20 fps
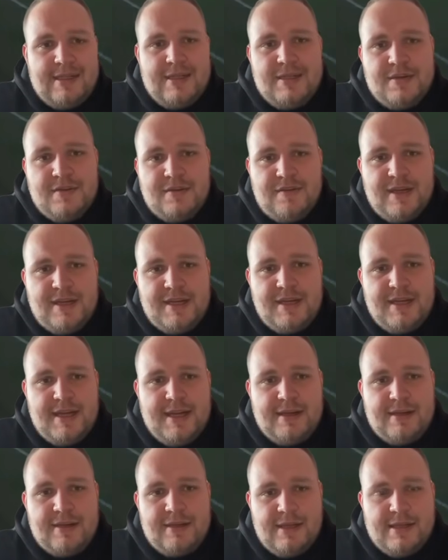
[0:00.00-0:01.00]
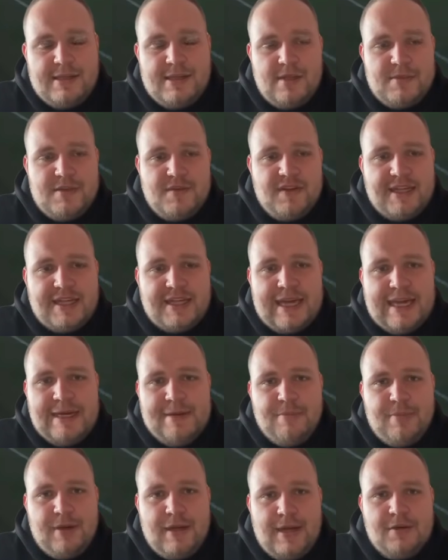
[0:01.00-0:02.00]
and defending in terms of a
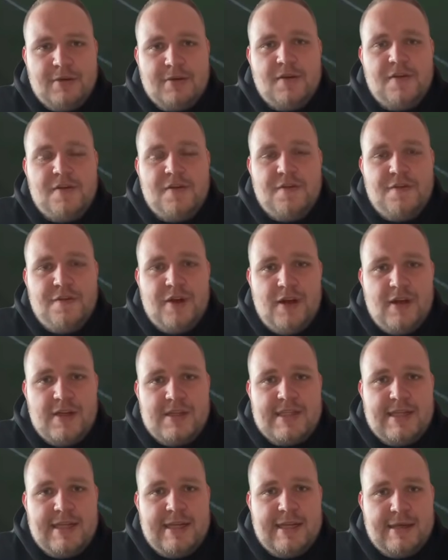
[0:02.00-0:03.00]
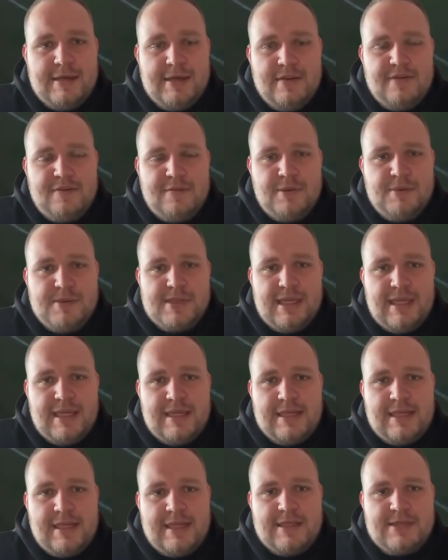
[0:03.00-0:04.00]
game plan on a Thursday if we was
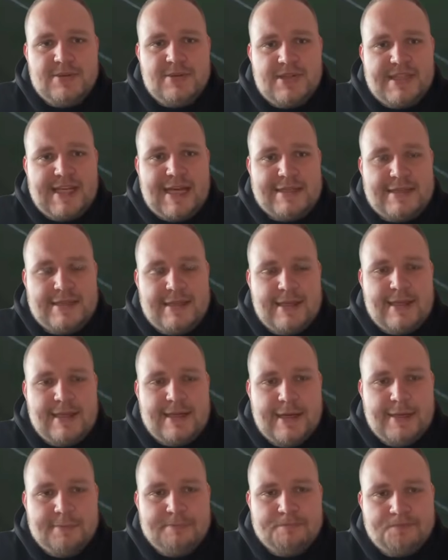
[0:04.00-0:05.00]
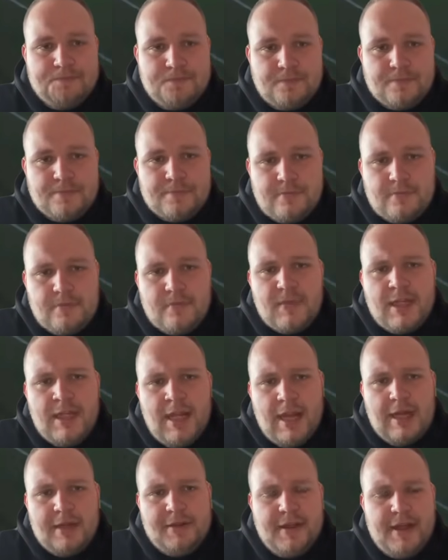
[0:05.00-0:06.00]
leading into a Saturday game,
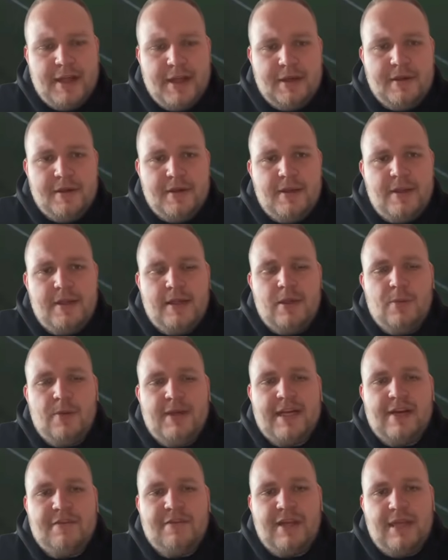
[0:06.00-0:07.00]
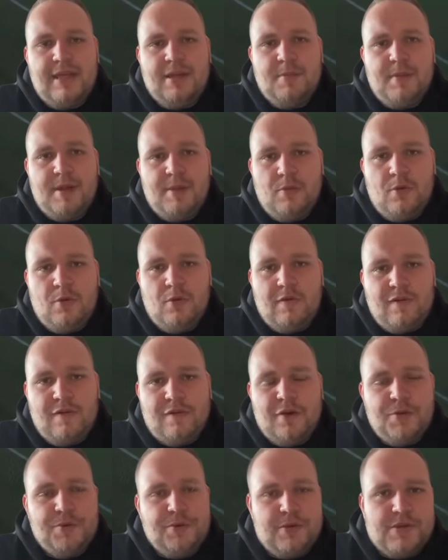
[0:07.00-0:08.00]
and then we'd have a little bit more of a
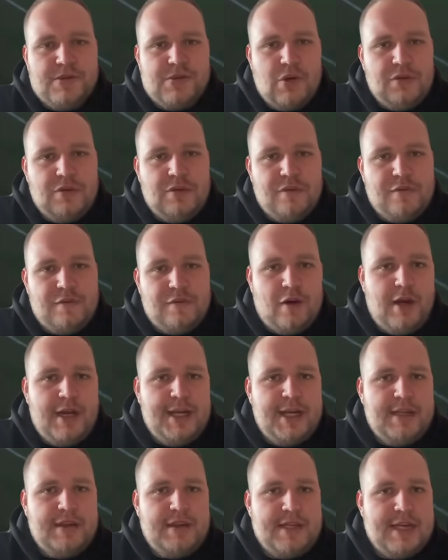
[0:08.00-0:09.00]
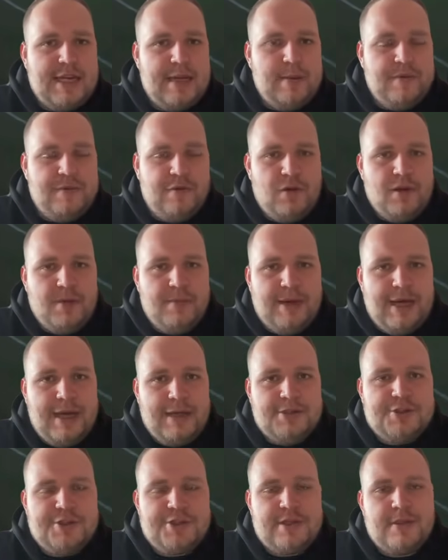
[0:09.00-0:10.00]
focus on the Friday, the day before the
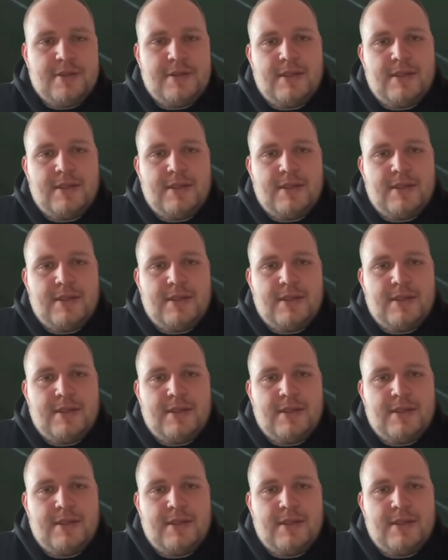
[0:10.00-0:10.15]
match,